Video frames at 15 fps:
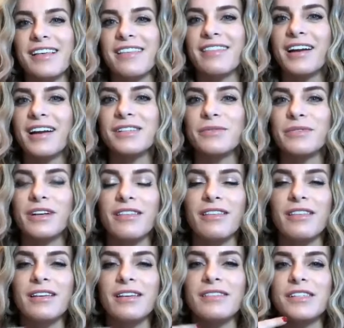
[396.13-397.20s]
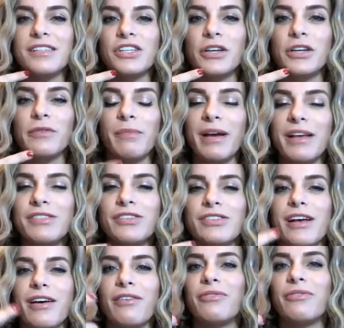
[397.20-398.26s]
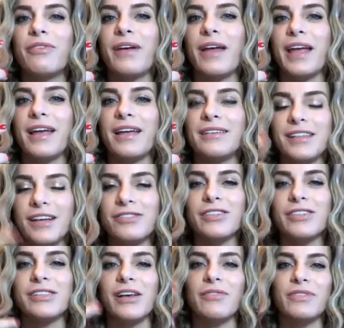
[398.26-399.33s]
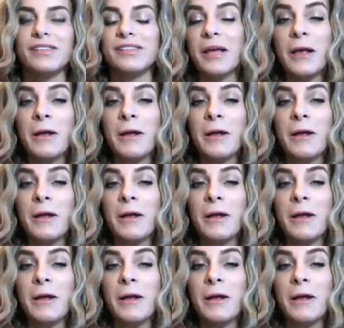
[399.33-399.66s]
that is one of the things that she reminds herself and tells herself is,